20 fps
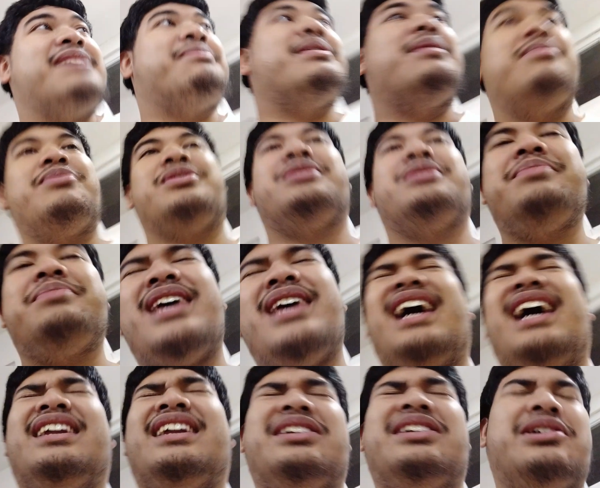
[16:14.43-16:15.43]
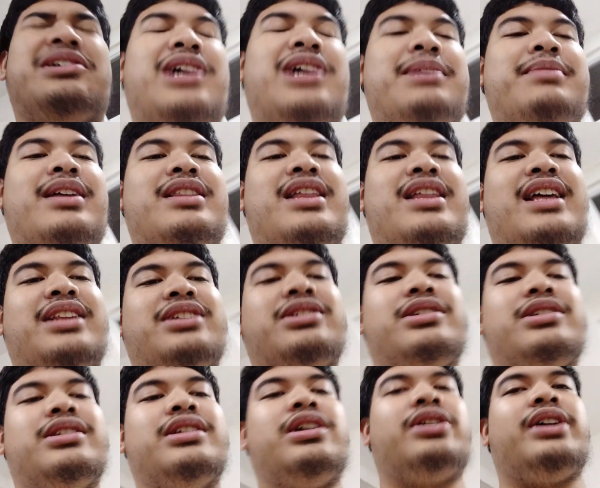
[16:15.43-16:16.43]
keep up with me. I don't know. I'm not that
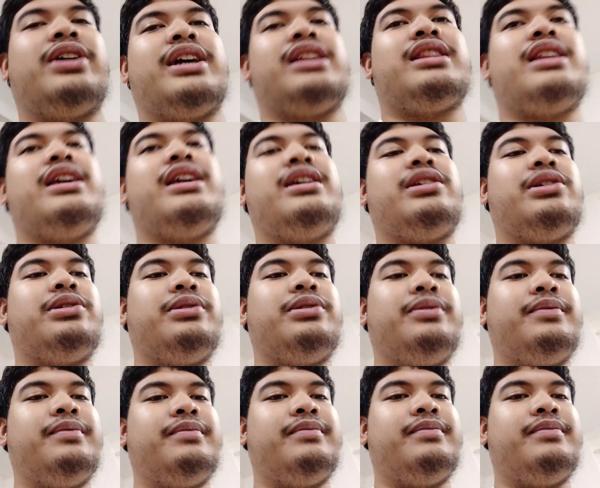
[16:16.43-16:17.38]
good. All right. Thank you.